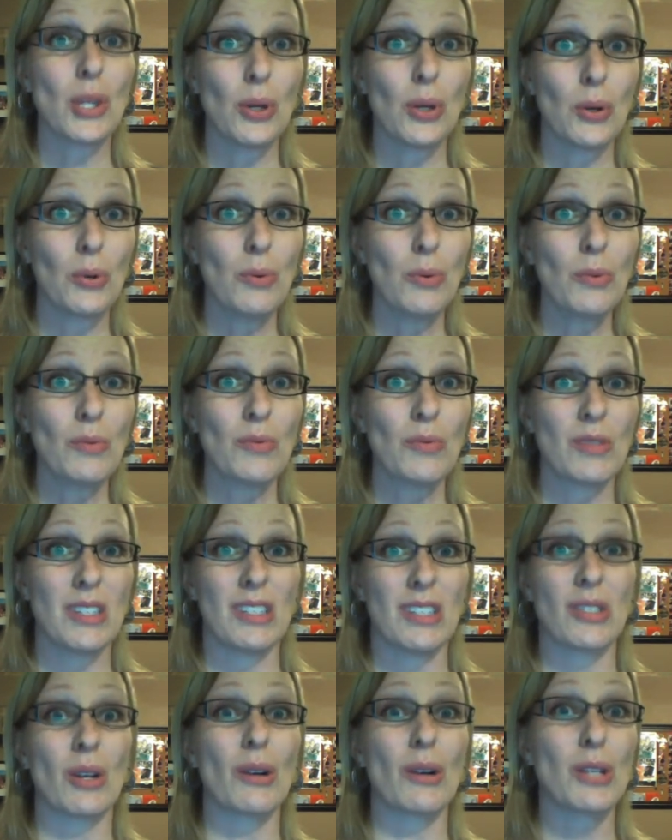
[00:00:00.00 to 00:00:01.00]
you
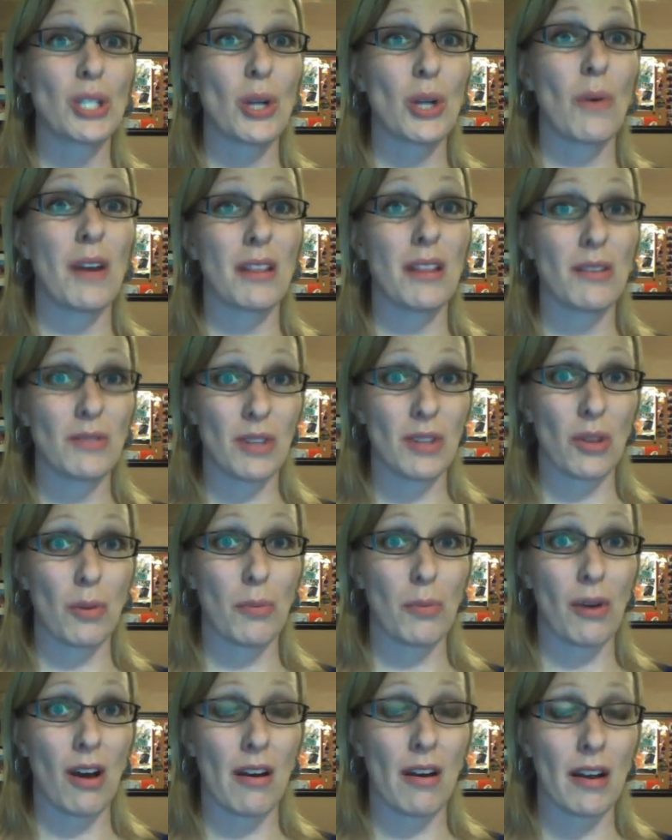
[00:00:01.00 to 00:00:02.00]
to start showing those other
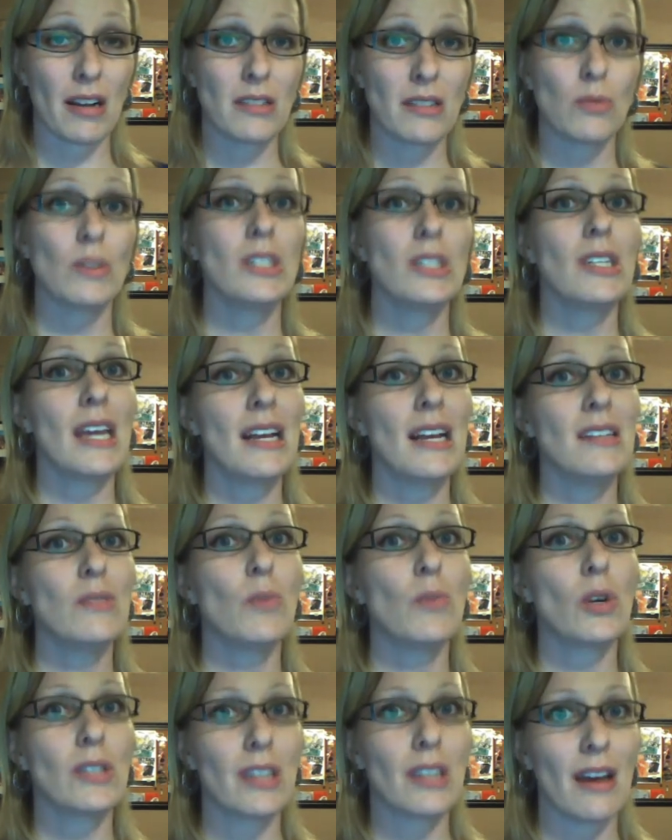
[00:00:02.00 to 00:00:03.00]
products, which takes
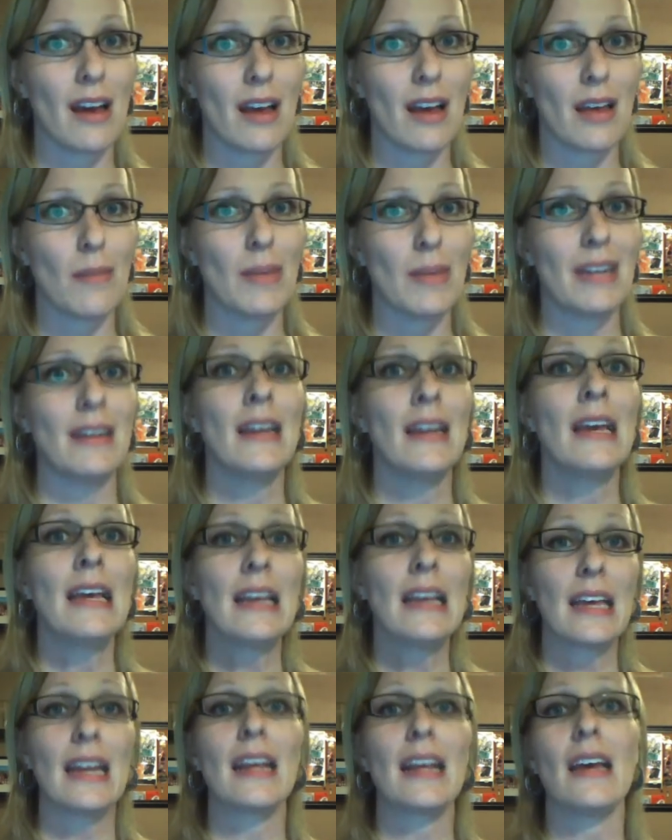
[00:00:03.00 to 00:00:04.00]
more time and
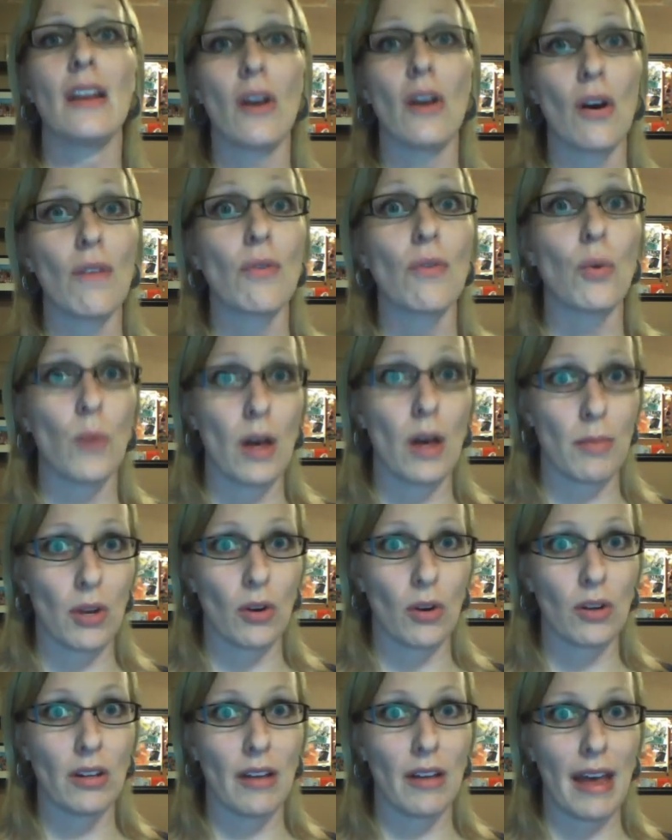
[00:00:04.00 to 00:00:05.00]
can again overwhelm
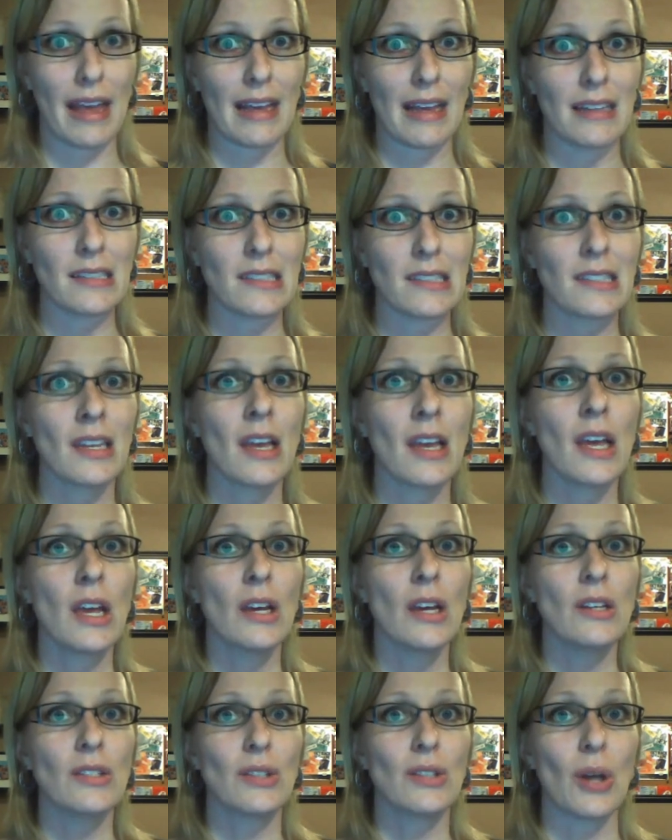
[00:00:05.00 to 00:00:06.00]
your clients.
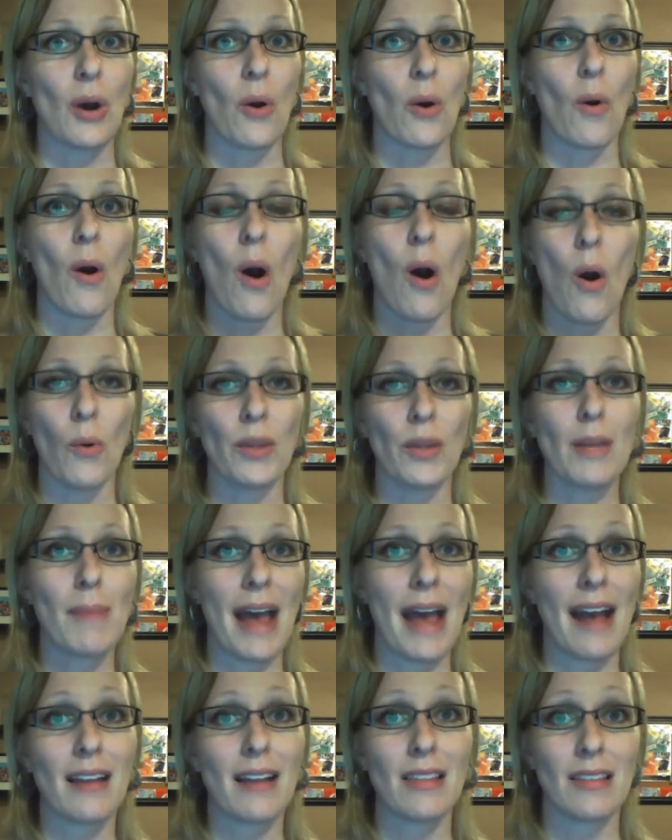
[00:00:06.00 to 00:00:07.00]
So only
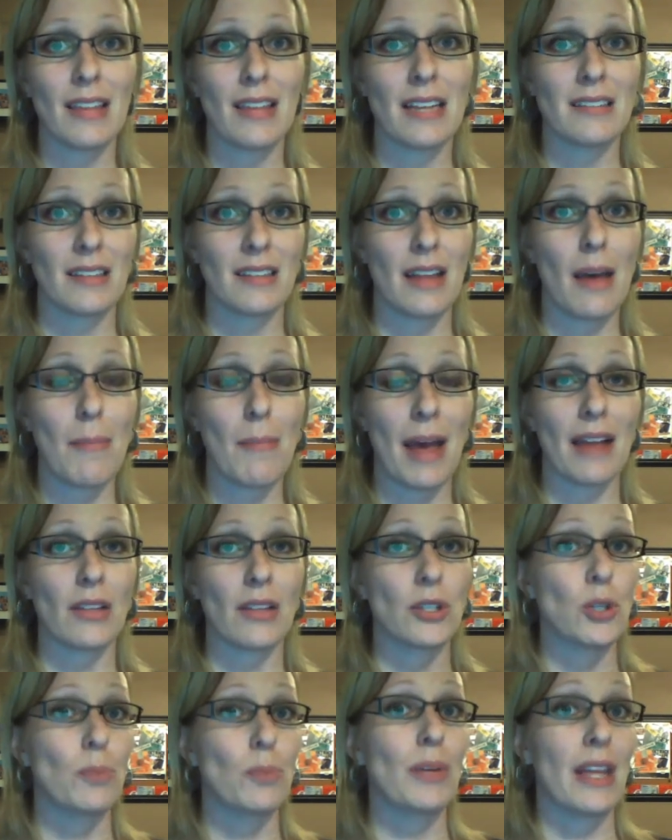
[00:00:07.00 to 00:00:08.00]
pack the things in that bag
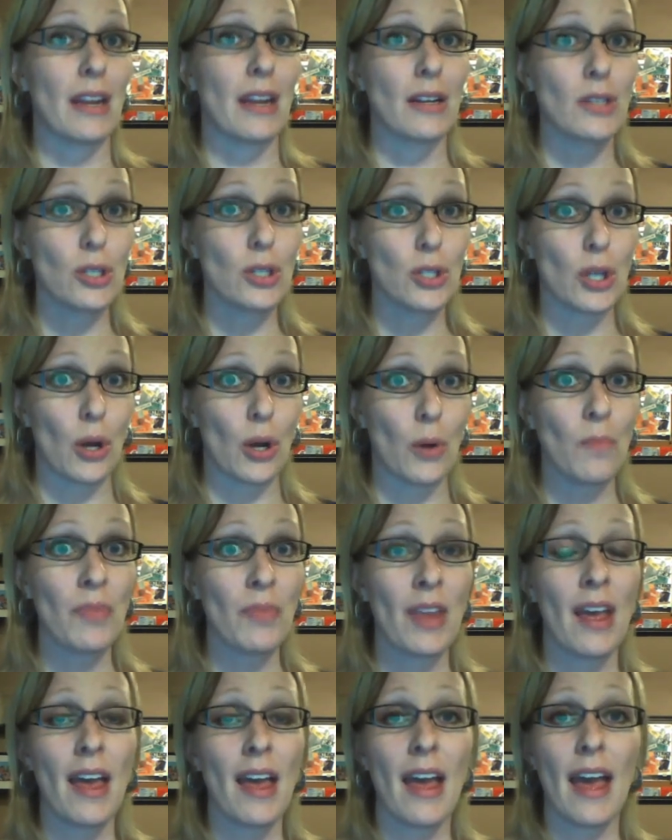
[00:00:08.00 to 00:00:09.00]
that you're planning to show.
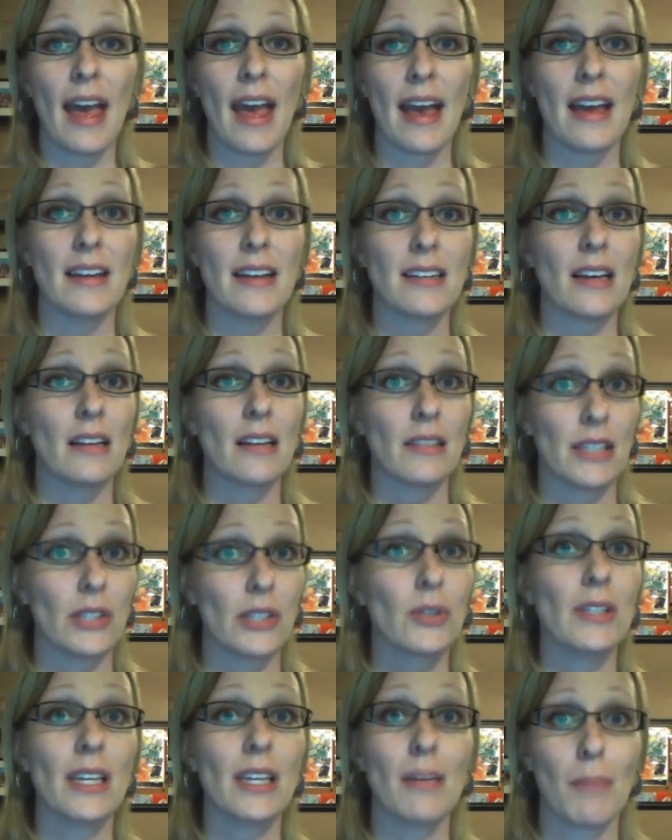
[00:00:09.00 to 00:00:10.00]
And
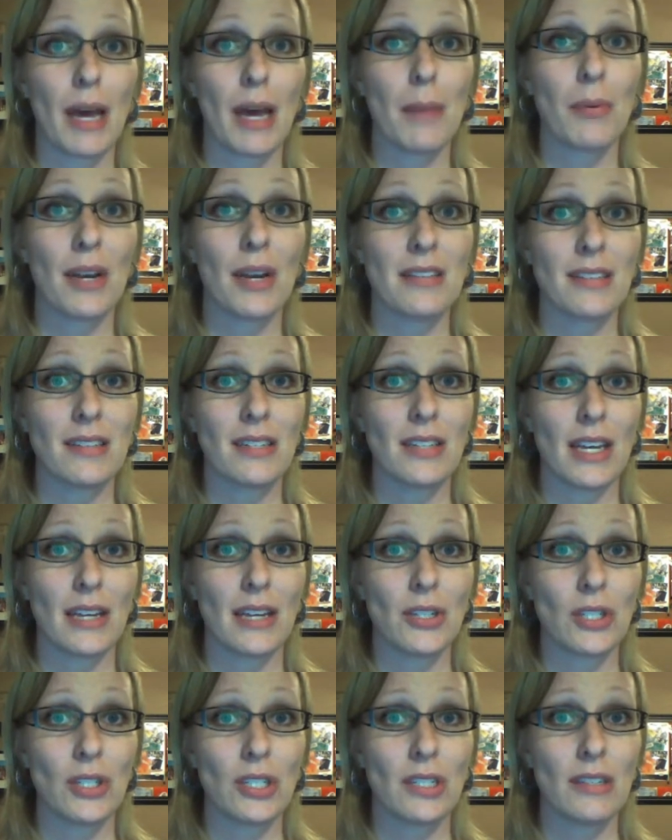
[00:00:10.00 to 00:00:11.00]
literally my
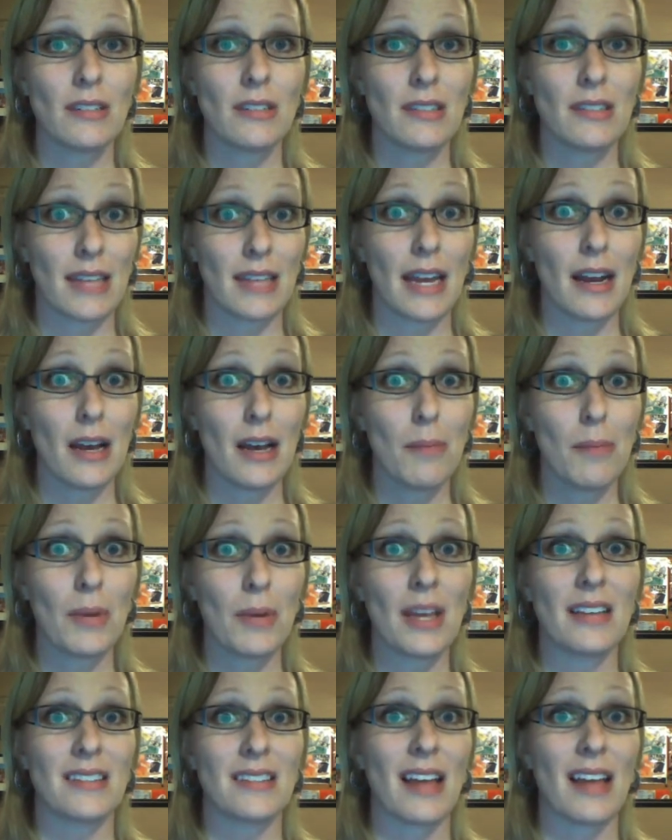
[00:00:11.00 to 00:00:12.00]
presentation setup
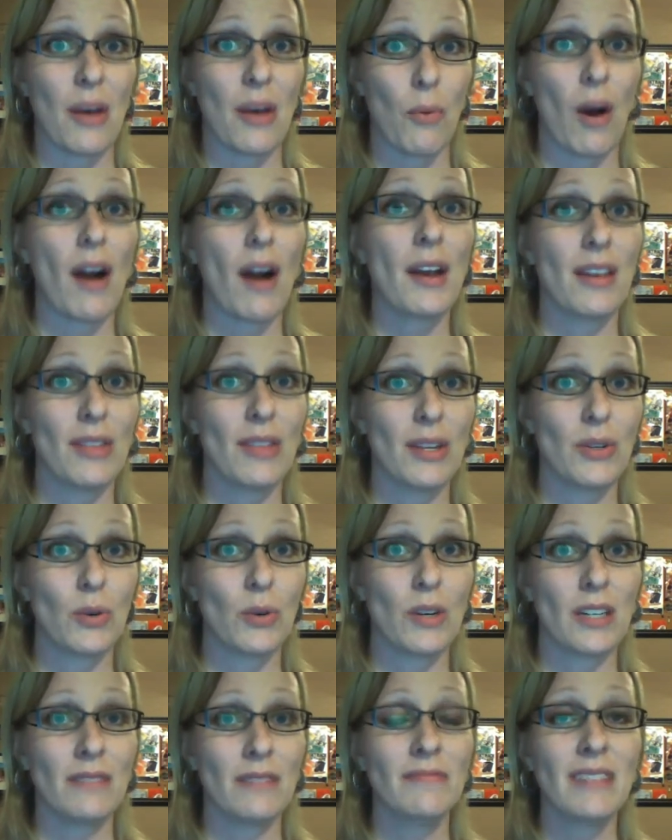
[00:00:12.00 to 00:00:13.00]
is I walk in the
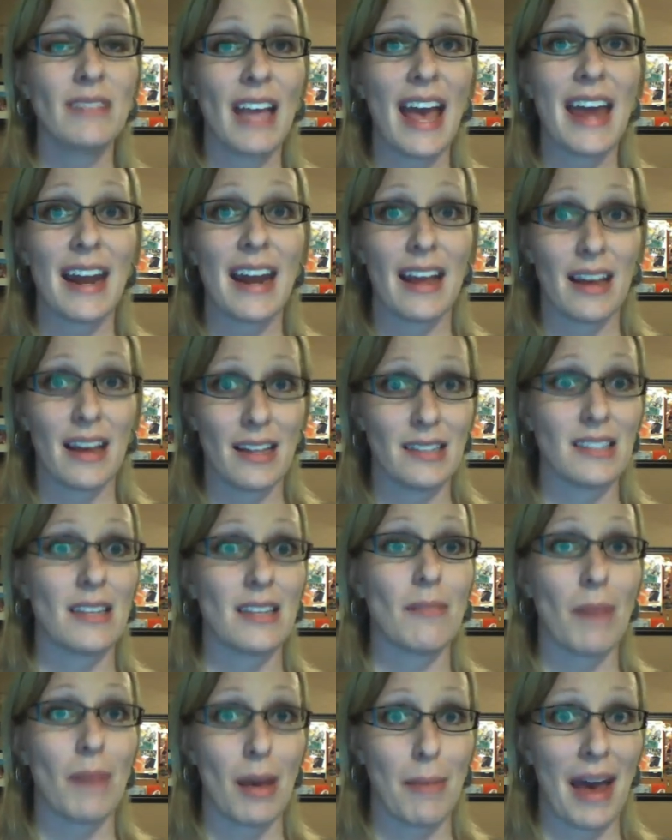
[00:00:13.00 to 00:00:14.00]
door and I
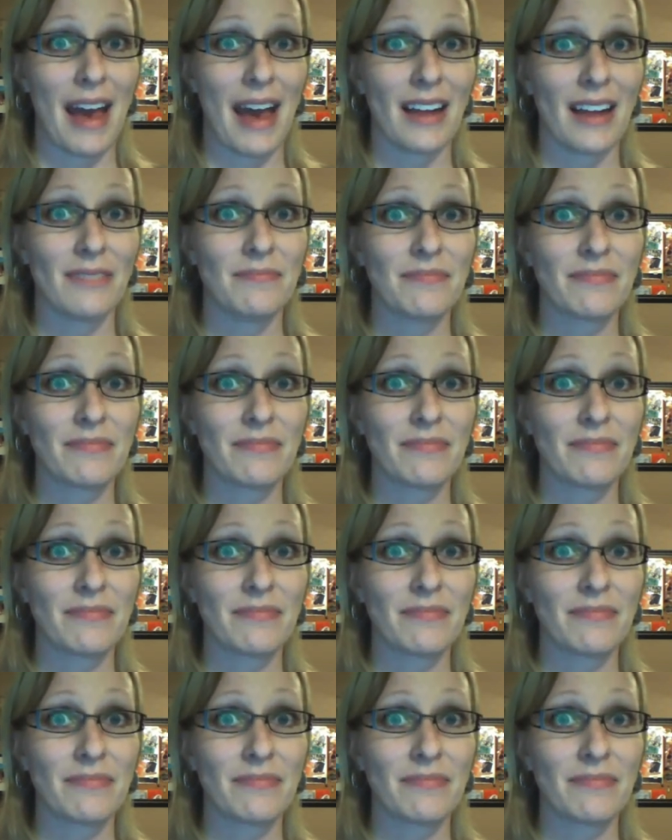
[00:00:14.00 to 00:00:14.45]
unzip my bag.